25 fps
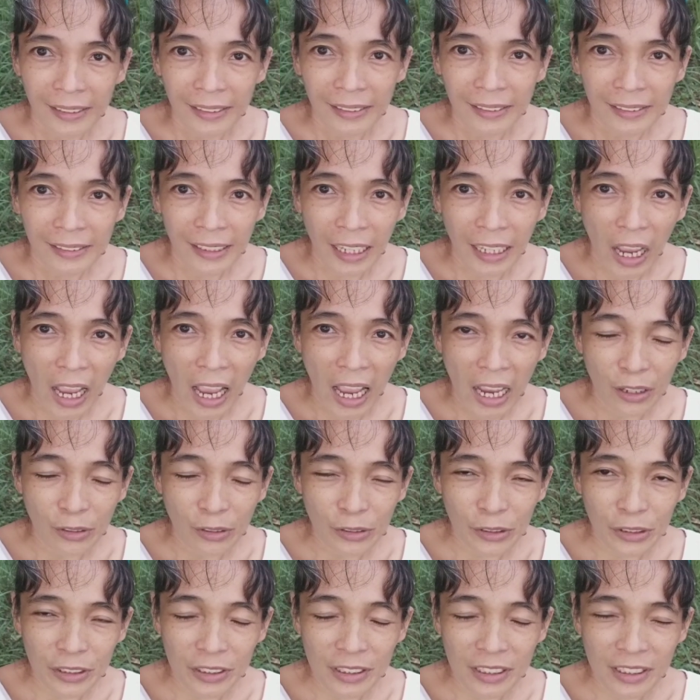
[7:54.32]
Now, how do
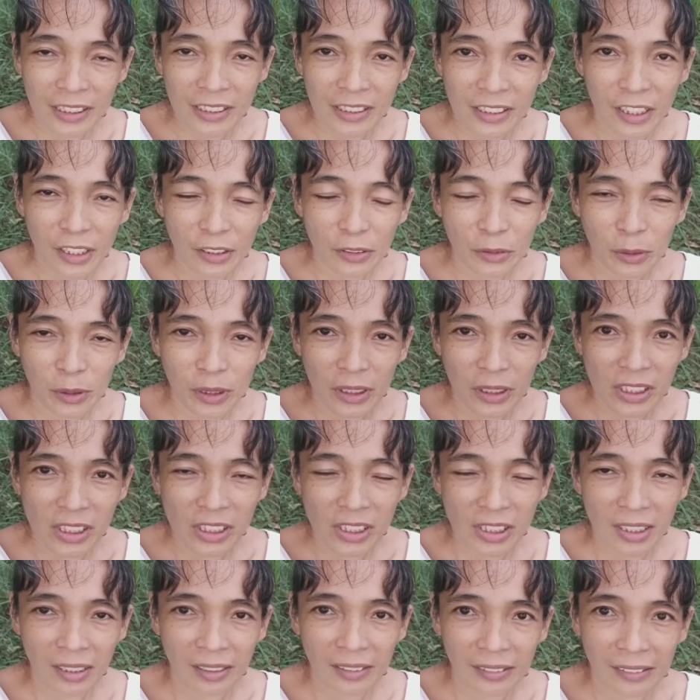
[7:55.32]
you
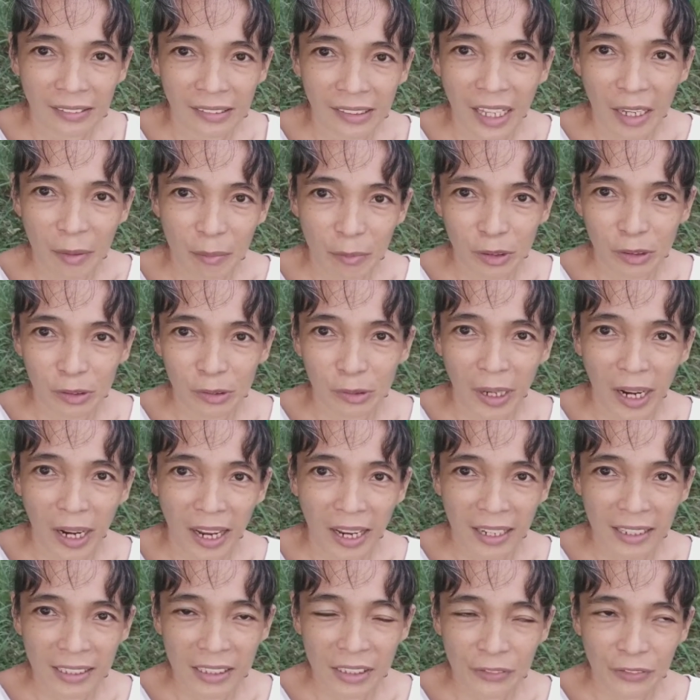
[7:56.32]
distinguish
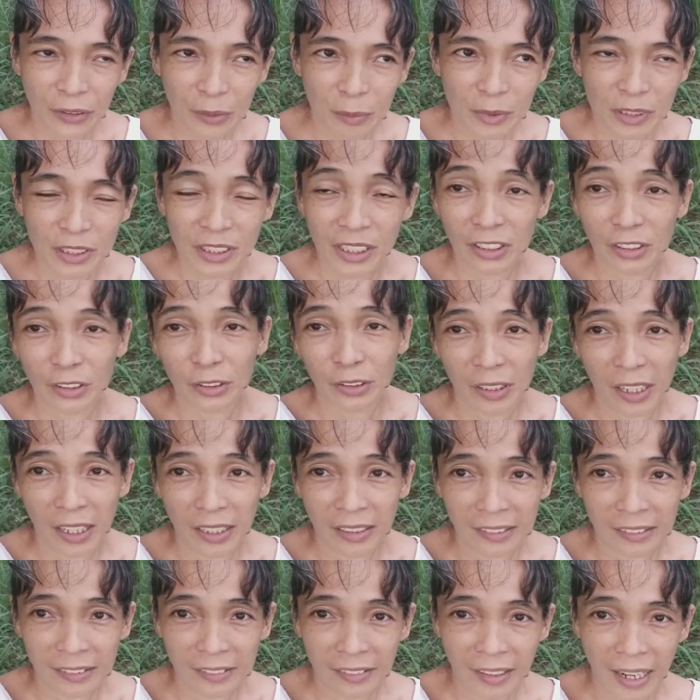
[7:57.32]
lemongrass from
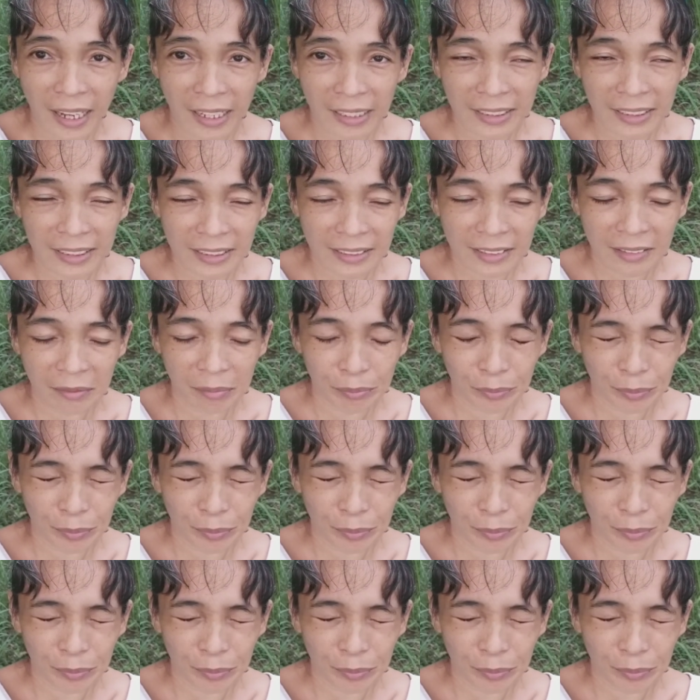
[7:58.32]
citronella grass?